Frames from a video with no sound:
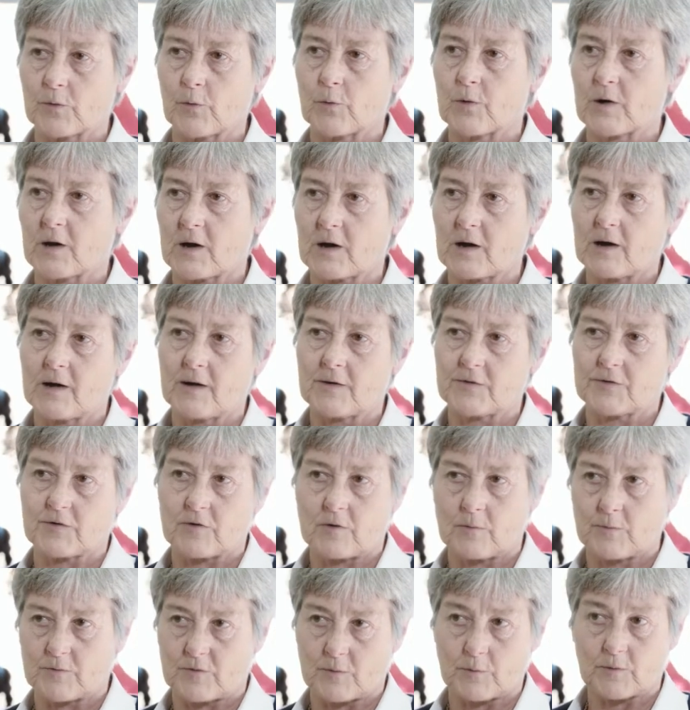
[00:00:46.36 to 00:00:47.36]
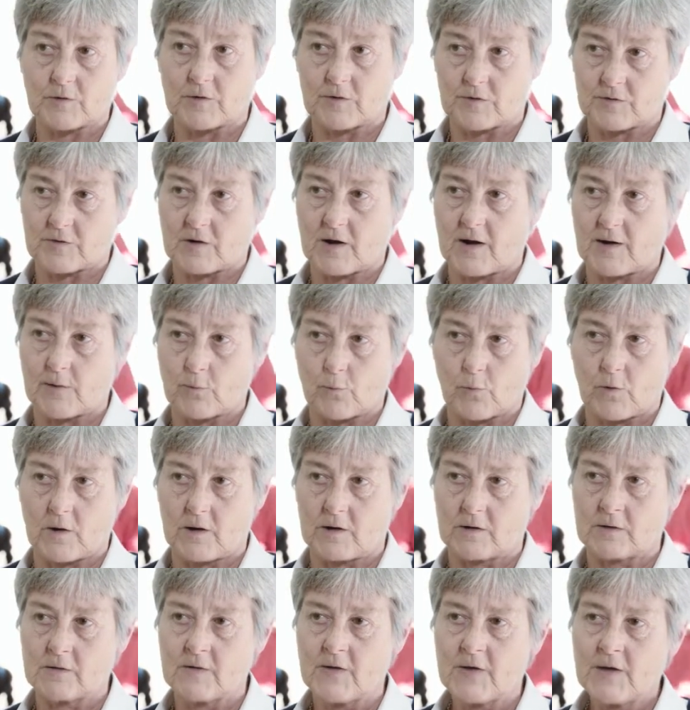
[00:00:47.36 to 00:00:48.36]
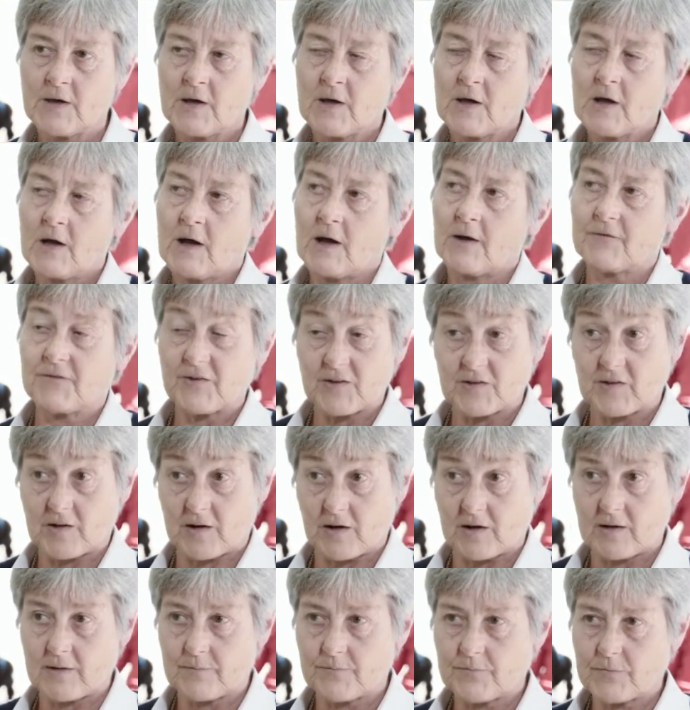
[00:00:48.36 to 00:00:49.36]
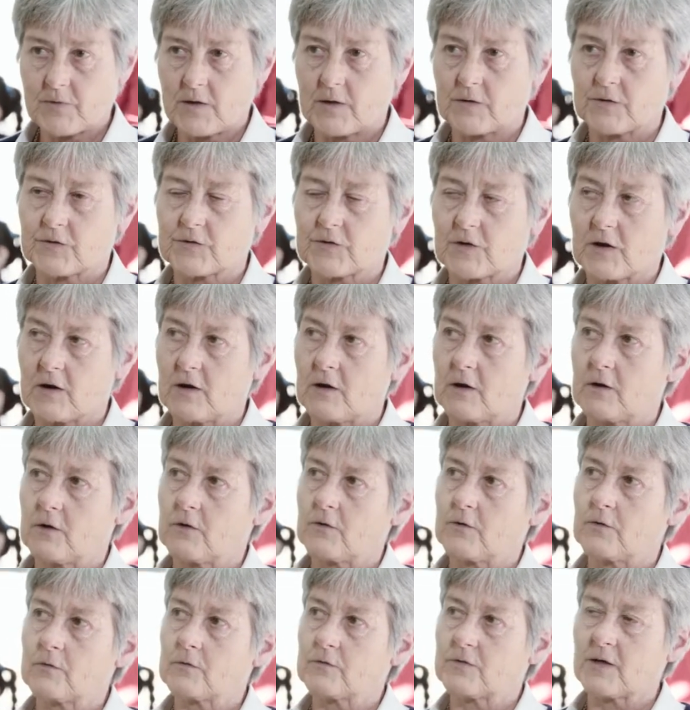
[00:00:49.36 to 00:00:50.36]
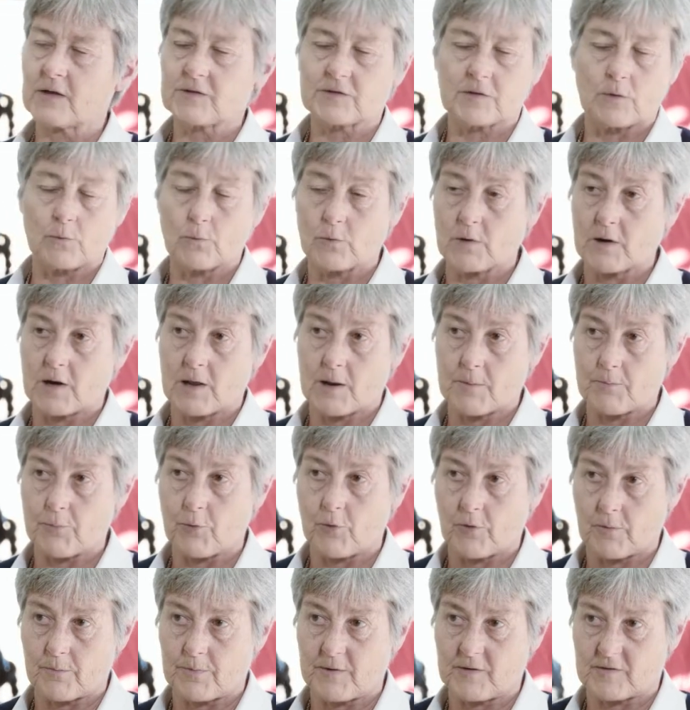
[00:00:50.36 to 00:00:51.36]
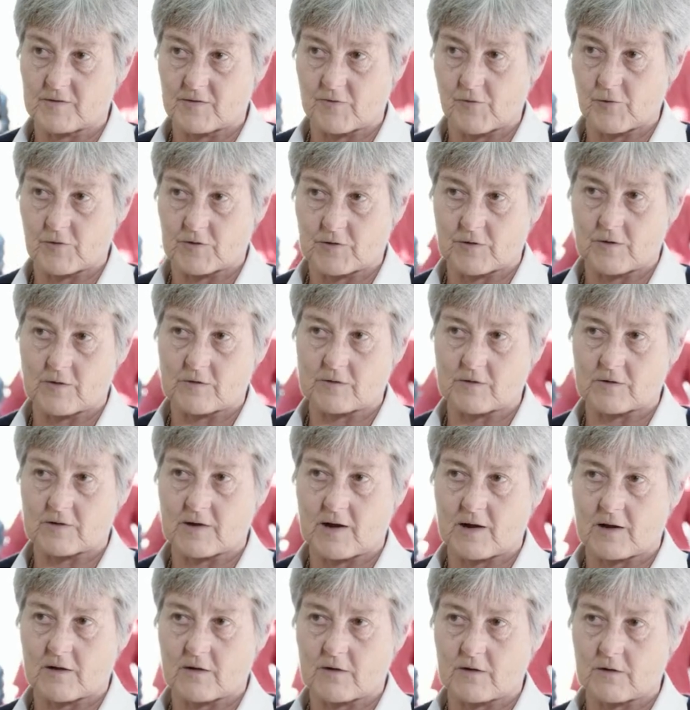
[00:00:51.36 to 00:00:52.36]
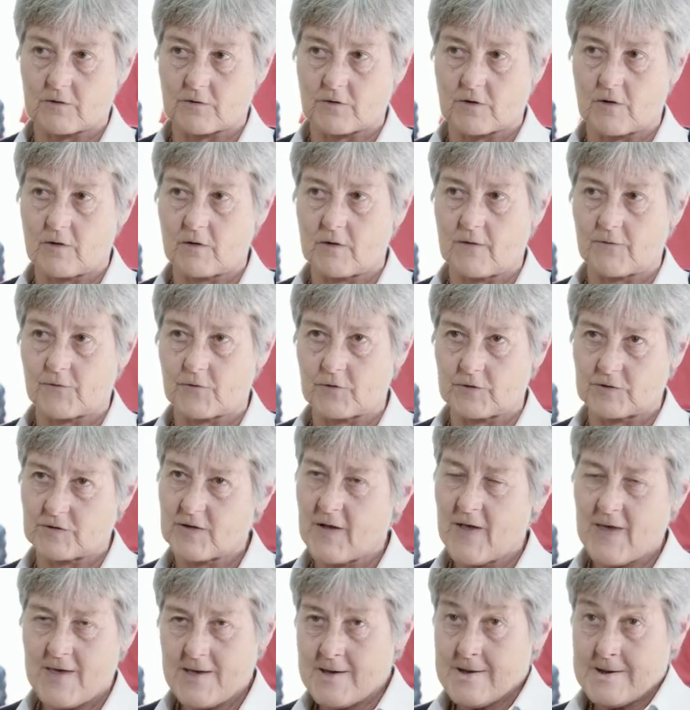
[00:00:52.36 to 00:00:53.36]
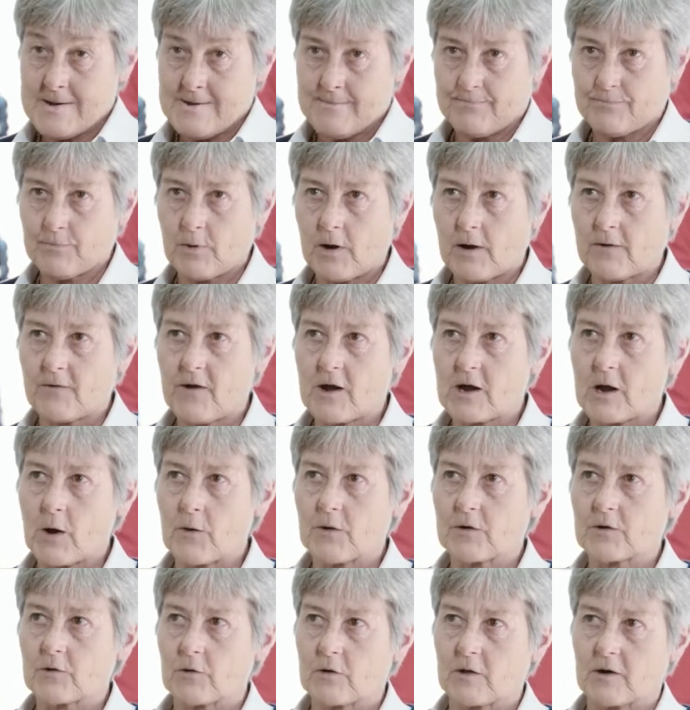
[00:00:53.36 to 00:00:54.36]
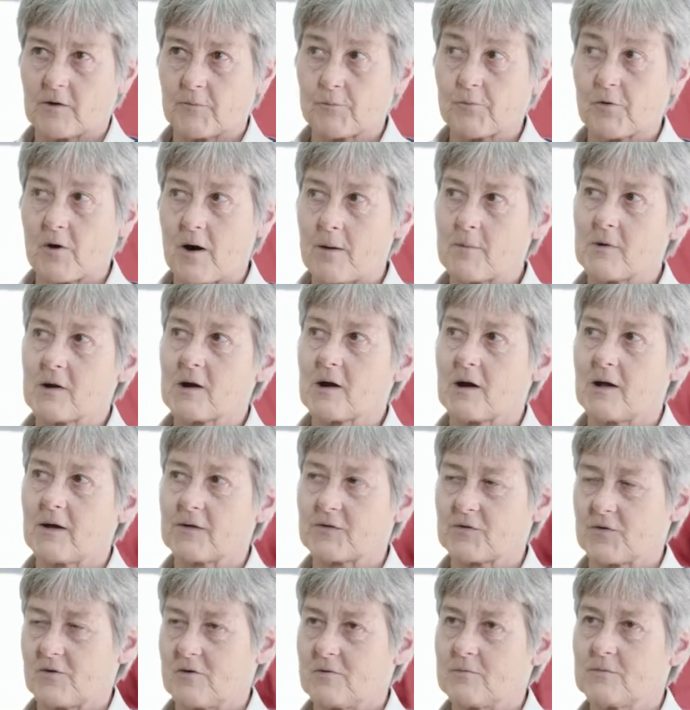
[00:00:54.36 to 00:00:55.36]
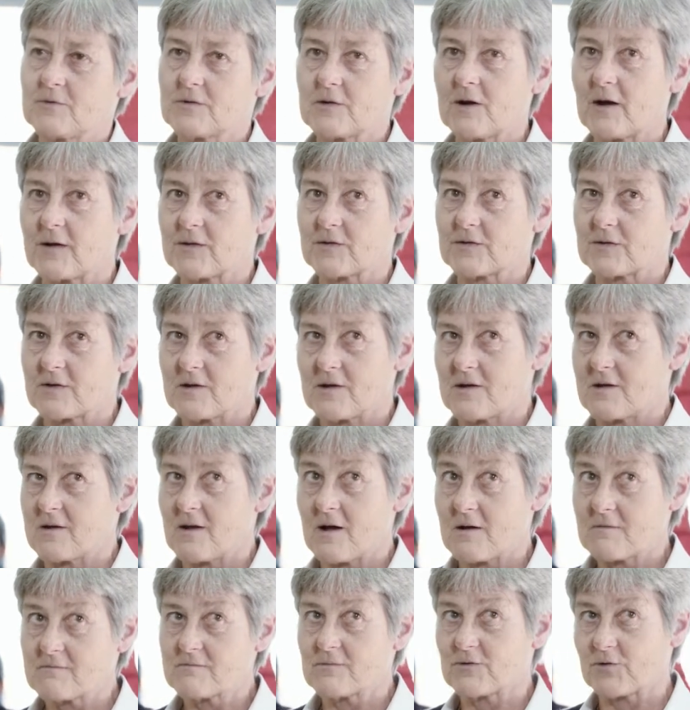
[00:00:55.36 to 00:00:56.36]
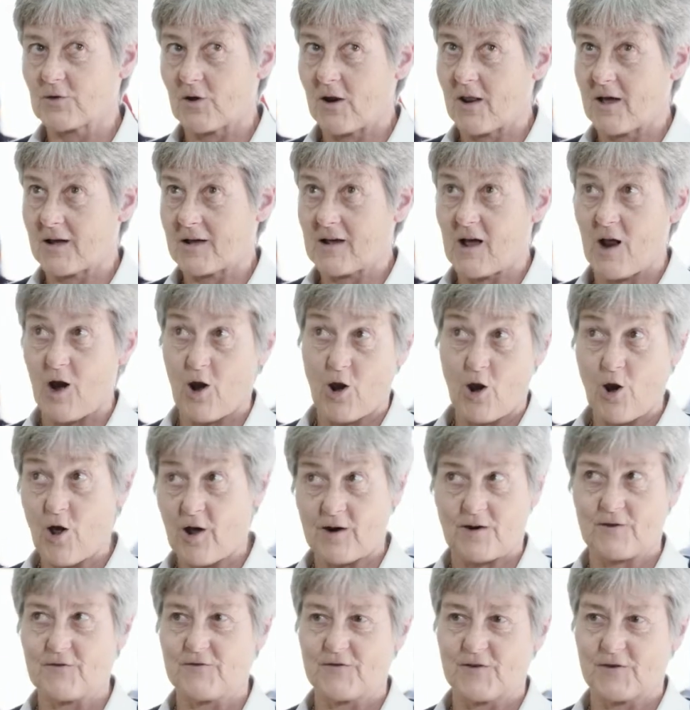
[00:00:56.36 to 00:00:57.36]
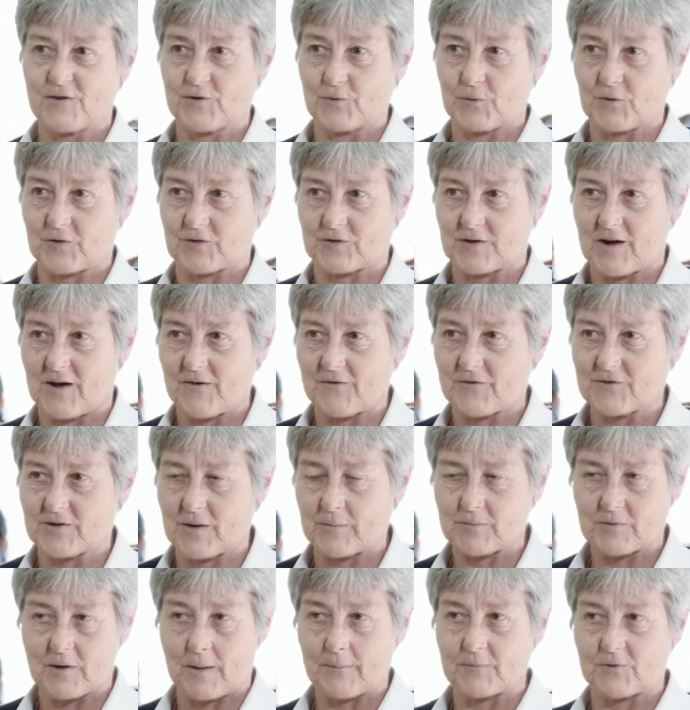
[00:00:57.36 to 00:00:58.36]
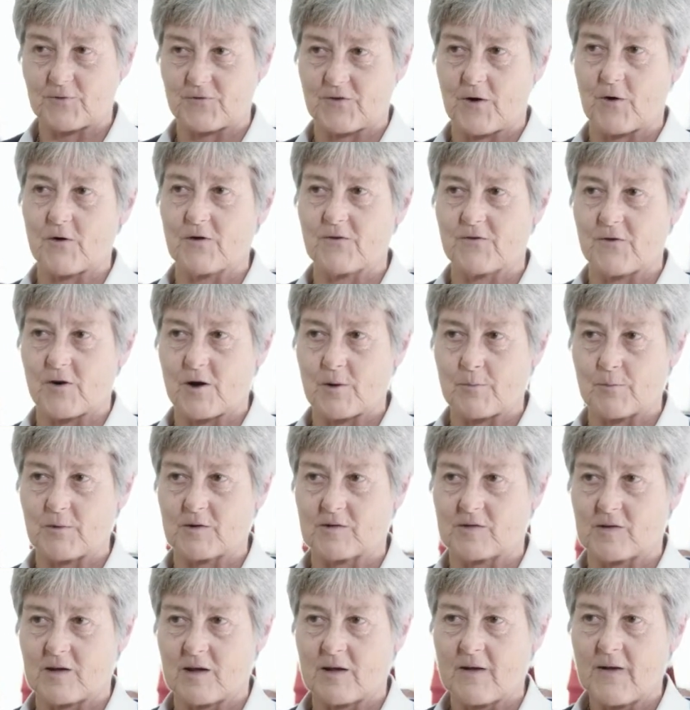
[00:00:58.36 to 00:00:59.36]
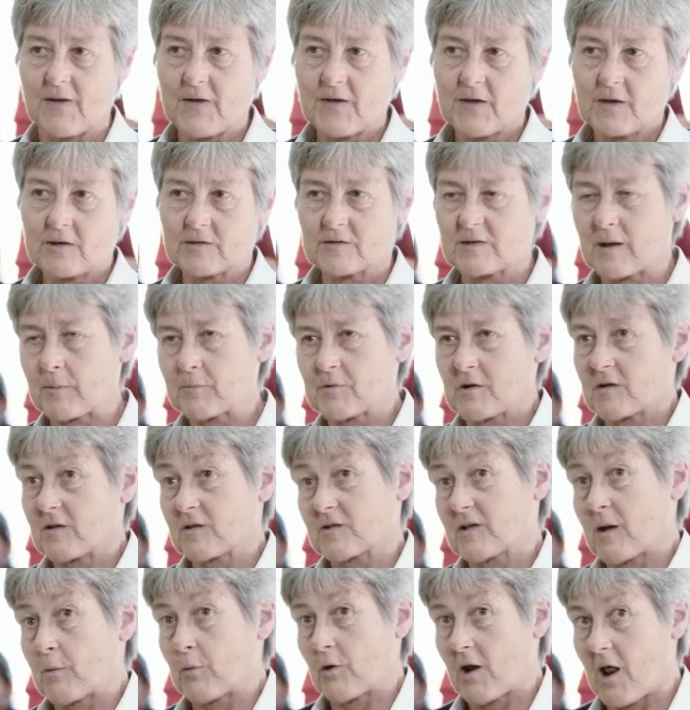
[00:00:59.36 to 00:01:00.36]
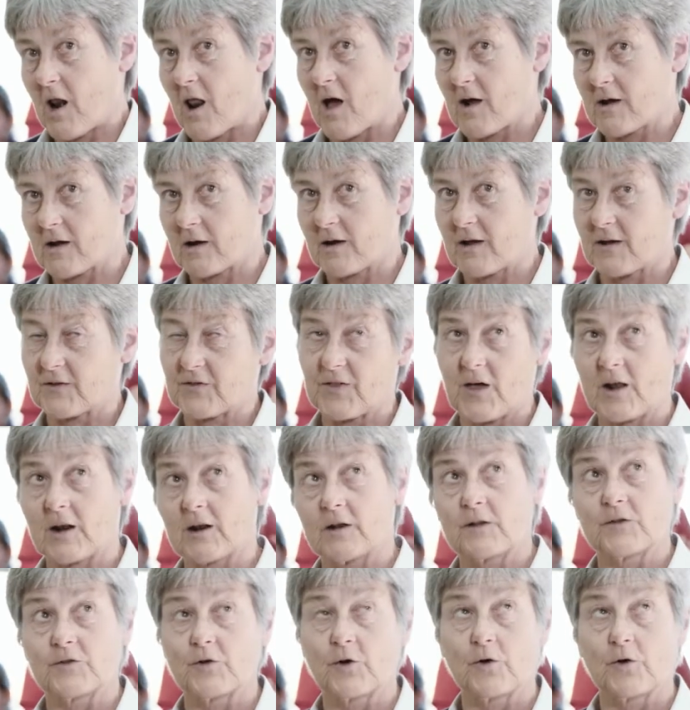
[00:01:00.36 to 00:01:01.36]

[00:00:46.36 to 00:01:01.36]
that were in classrooms that were designed well uh, physically. And so that's a really important piece of research to take control of because if I go into a lot of primary classrooms, I see sort of like a lot of visual stuff, sometimes very, very busy. And some teachers say, well, I like it like that and it's